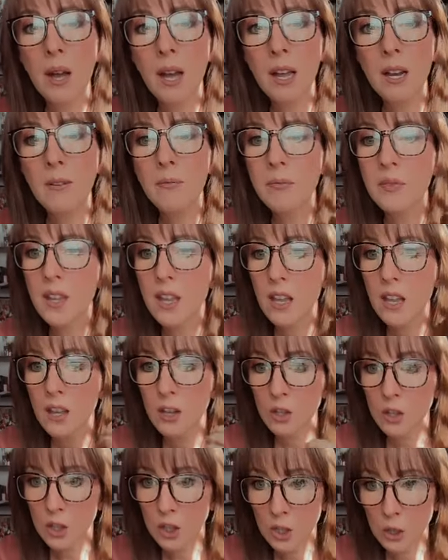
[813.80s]
but
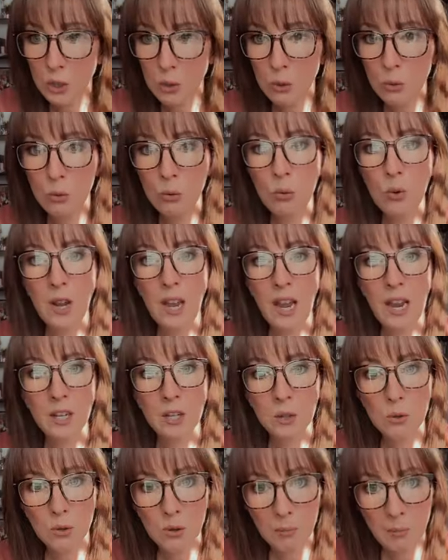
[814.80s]
you
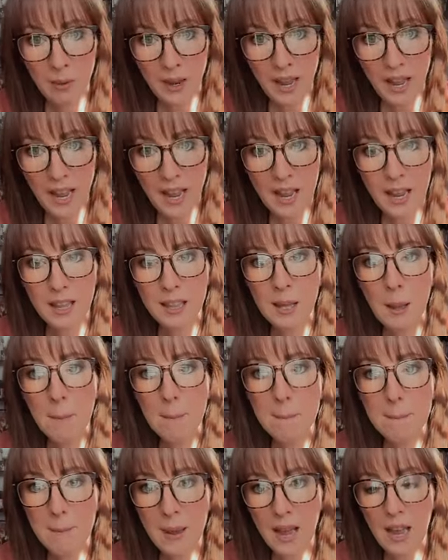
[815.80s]
and your path
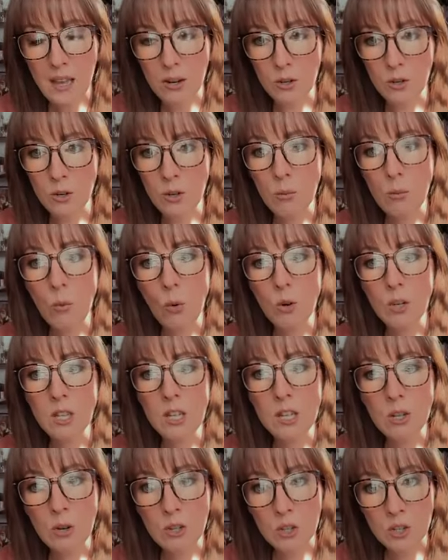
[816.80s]
matter more
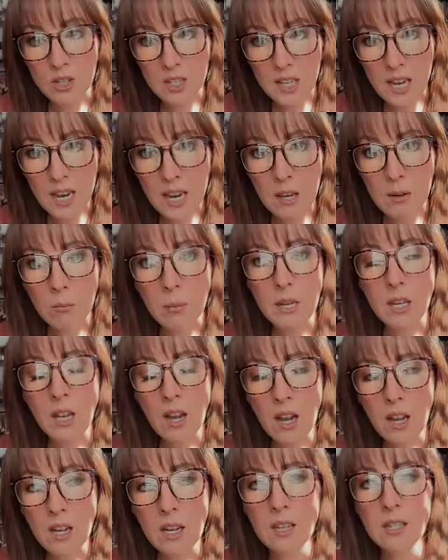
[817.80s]
than you understand
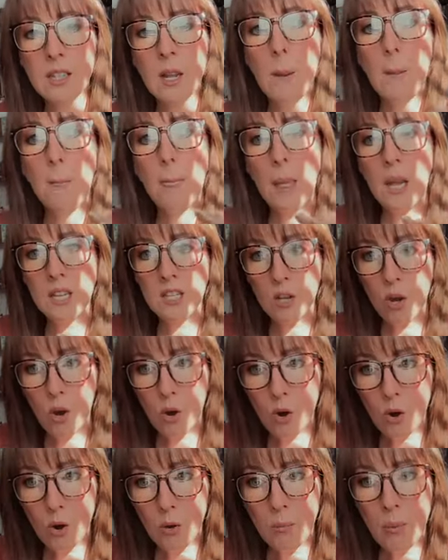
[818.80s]
because it's
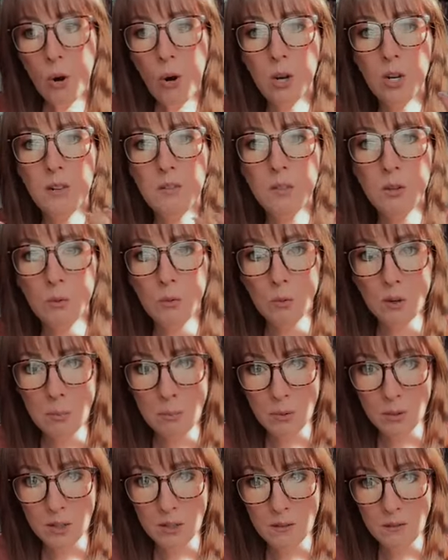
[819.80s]
all part of the
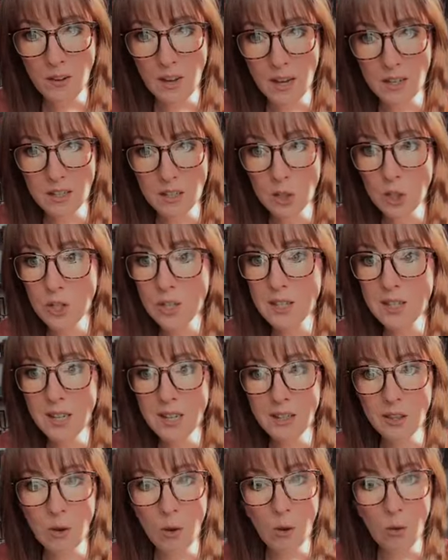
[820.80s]
ripple effect,
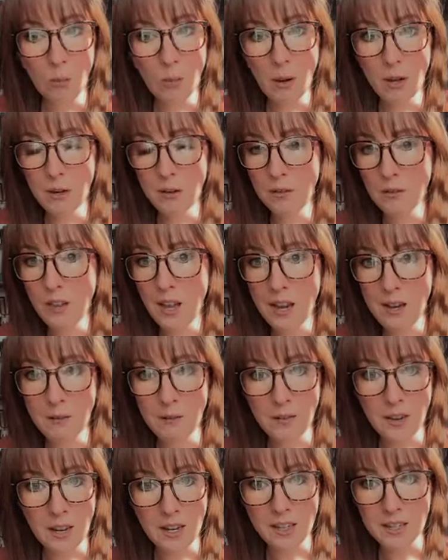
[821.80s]
just like the whole butterfly
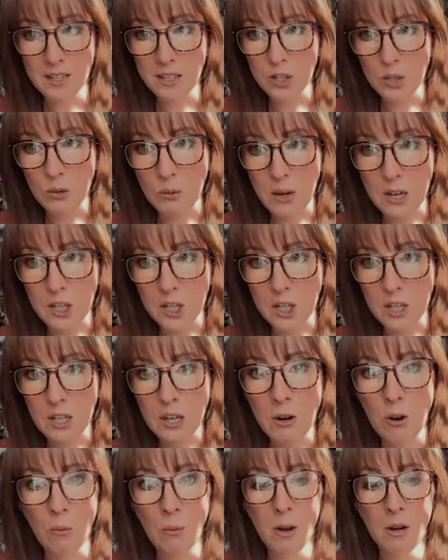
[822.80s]
effect
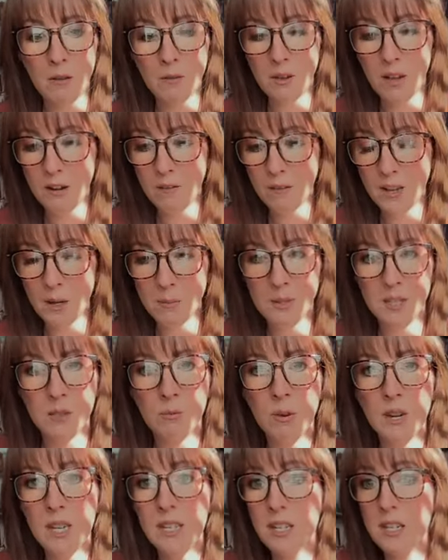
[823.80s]
situation. You know, a butterfly flaps
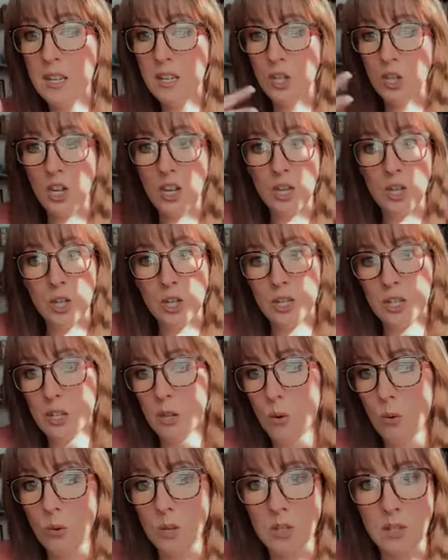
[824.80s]
its wings and it
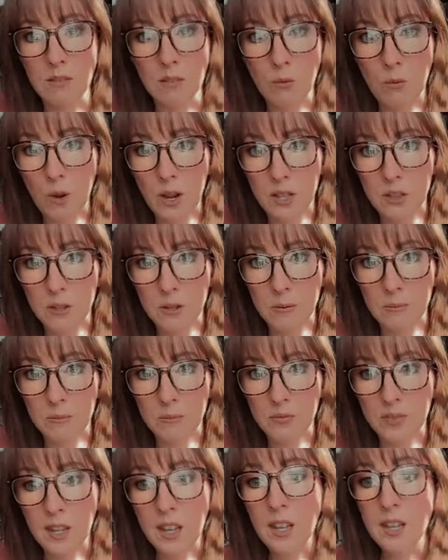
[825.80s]
changes the course of the weather.
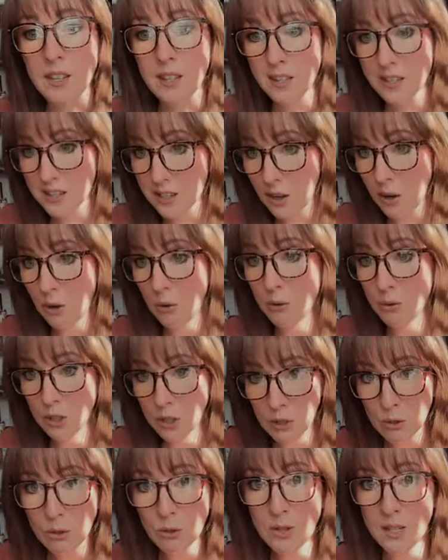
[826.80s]

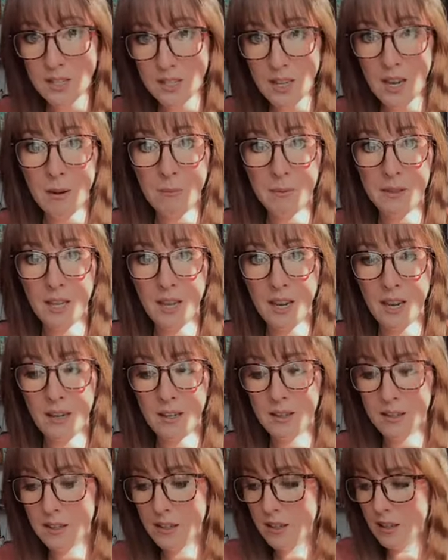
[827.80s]
So you do the same
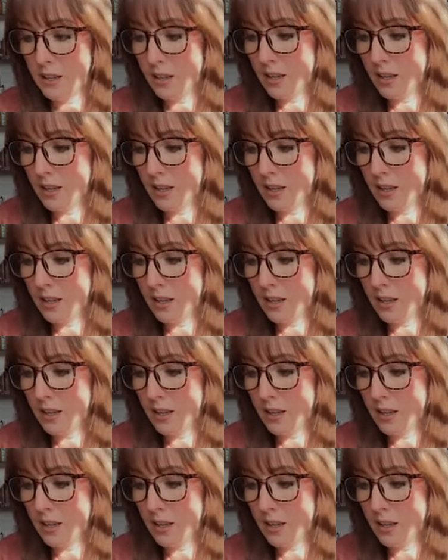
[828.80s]
thing.